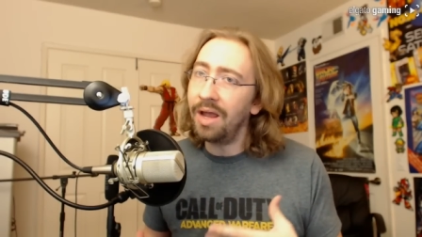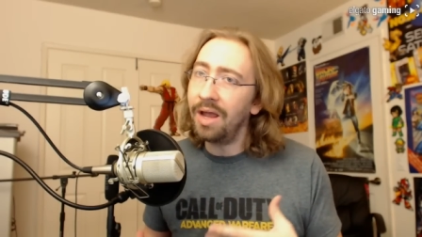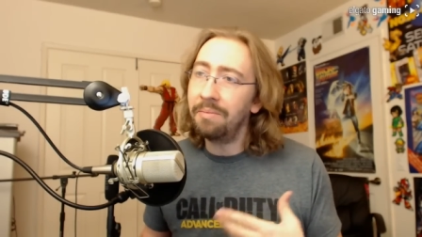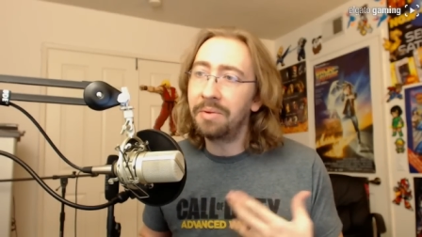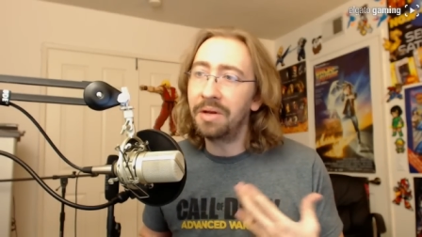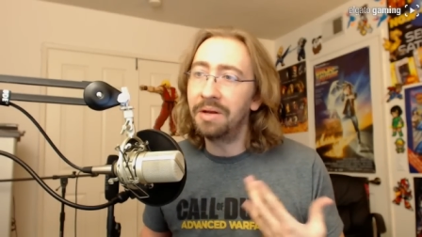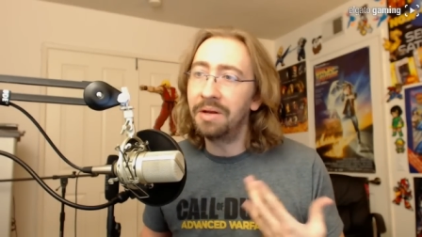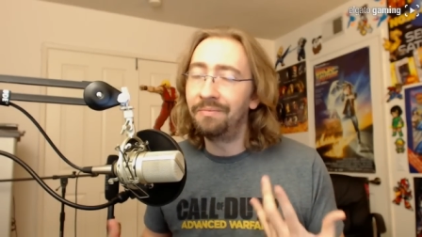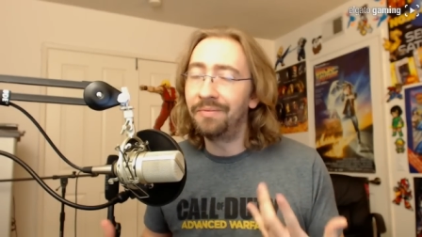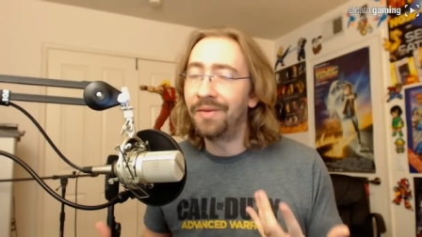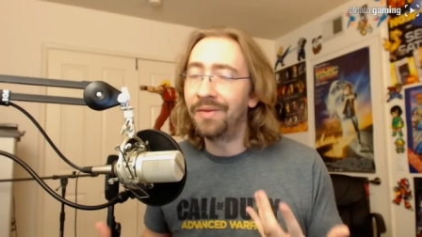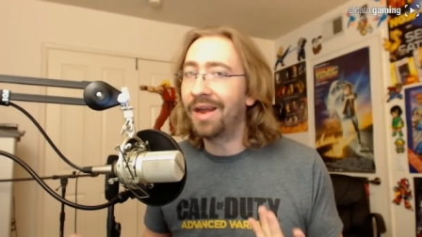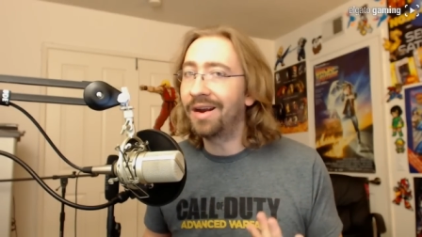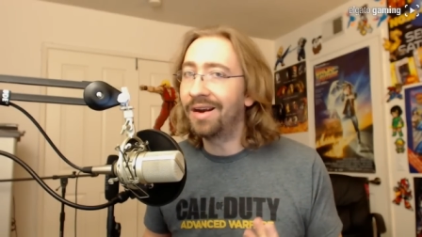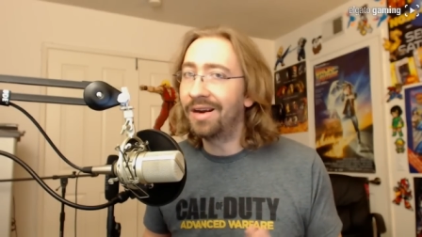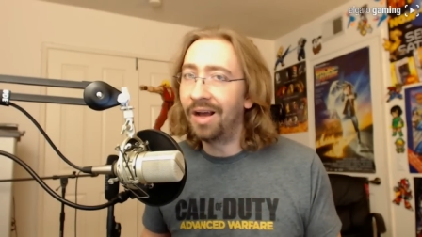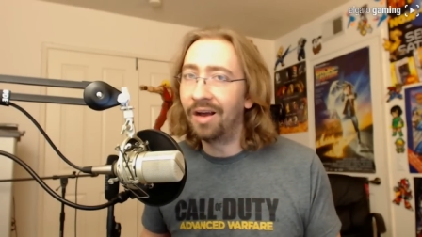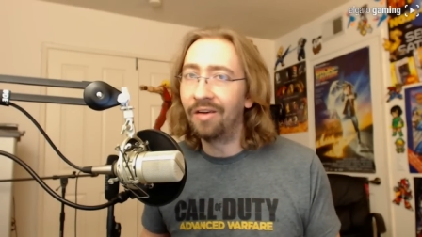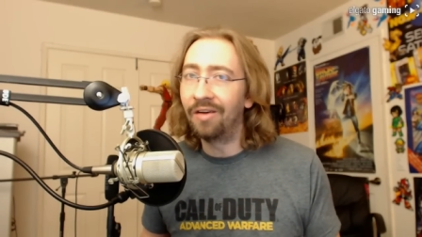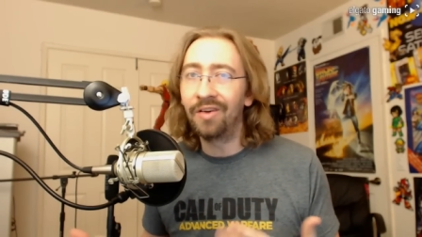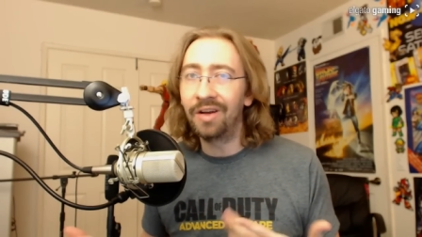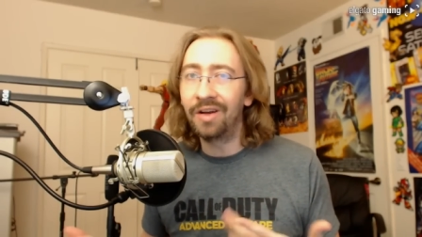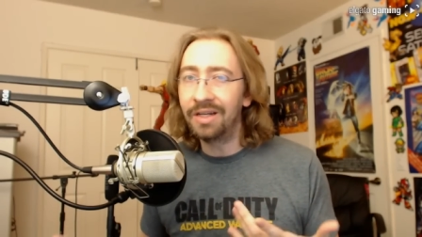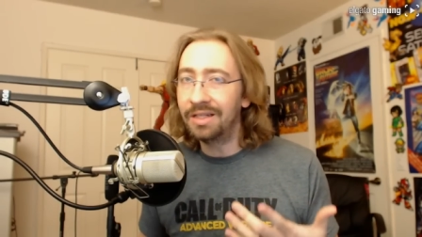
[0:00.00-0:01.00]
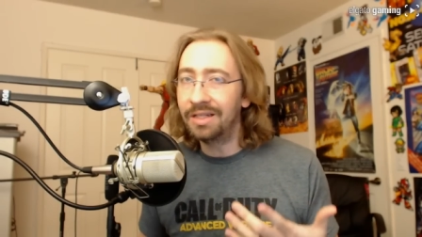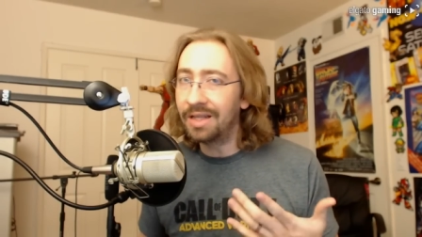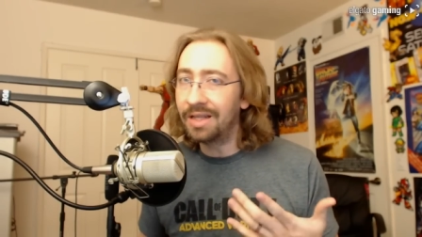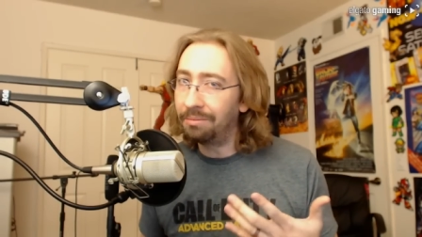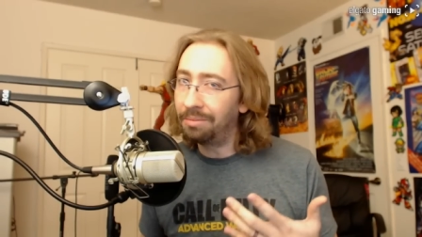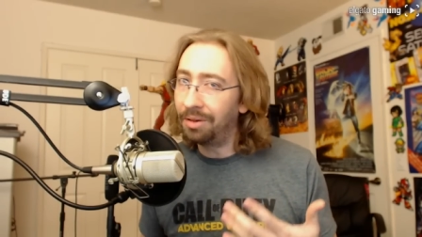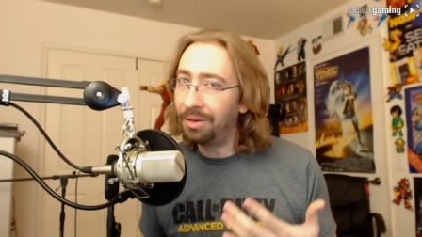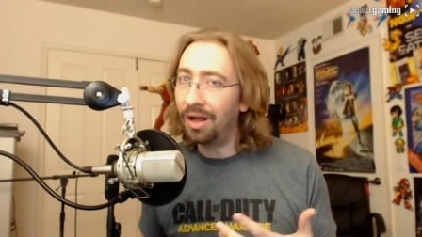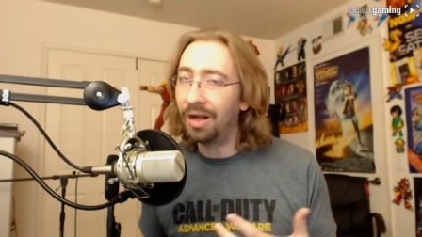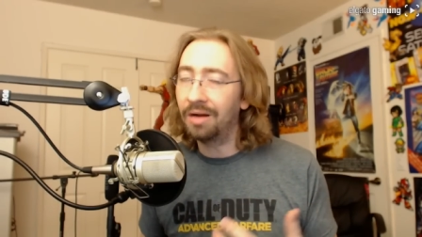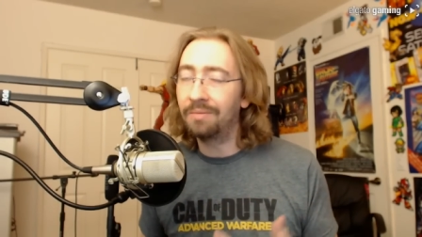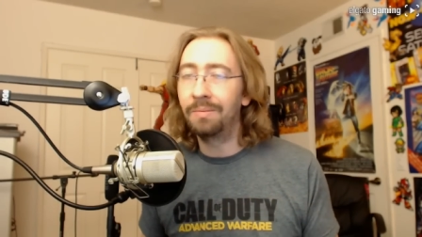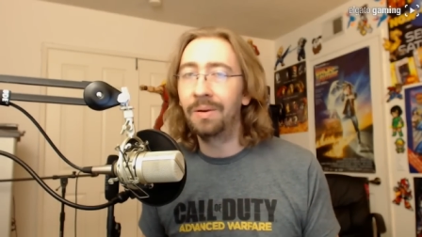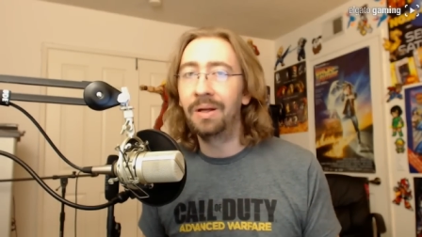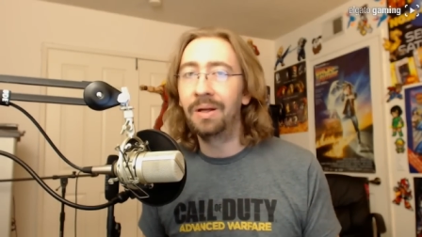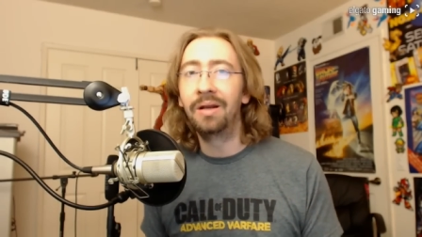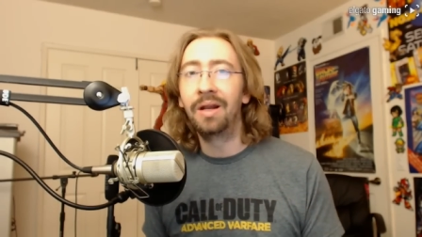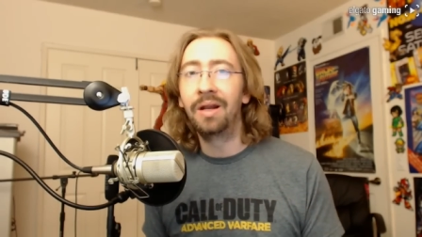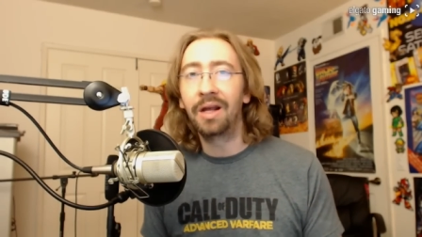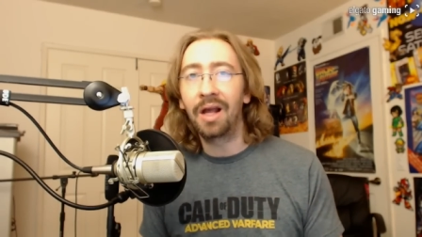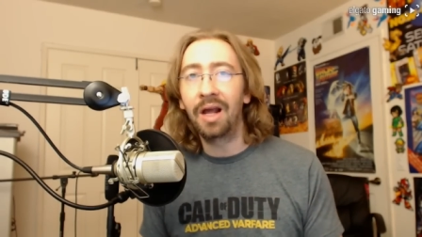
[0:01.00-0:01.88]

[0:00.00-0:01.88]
but not enough. I need that block button. I gotta